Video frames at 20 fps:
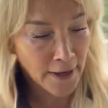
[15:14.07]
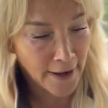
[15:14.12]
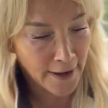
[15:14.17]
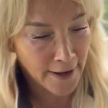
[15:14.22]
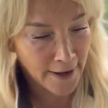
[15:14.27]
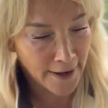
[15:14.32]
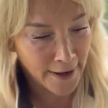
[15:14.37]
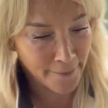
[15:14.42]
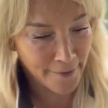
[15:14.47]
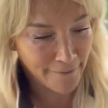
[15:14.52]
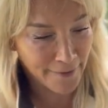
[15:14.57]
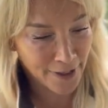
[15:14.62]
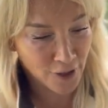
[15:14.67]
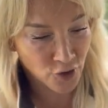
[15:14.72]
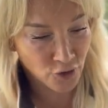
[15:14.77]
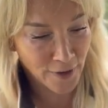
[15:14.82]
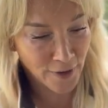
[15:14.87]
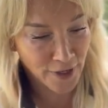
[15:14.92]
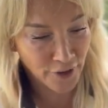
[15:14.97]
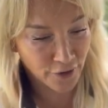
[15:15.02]
I've been a
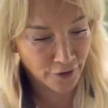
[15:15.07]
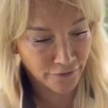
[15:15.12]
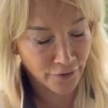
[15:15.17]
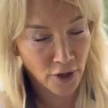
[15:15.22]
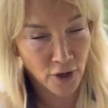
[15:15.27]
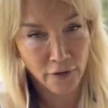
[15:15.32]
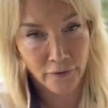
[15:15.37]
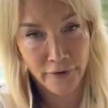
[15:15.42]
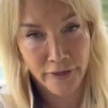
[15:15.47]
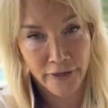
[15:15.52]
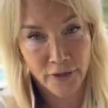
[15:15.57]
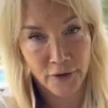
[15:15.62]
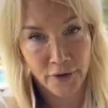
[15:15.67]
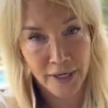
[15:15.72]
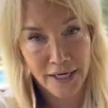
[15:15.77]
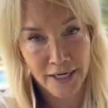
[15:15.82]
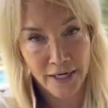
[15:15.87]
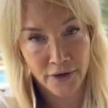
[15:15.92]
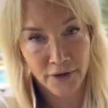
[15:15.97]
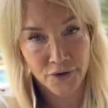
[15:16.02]
trainer for over 30
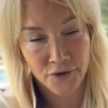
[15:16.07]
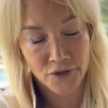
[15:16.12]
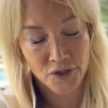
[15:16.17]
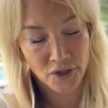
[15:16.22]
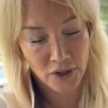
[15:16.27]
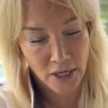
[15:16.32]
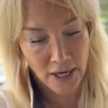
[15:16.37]
years.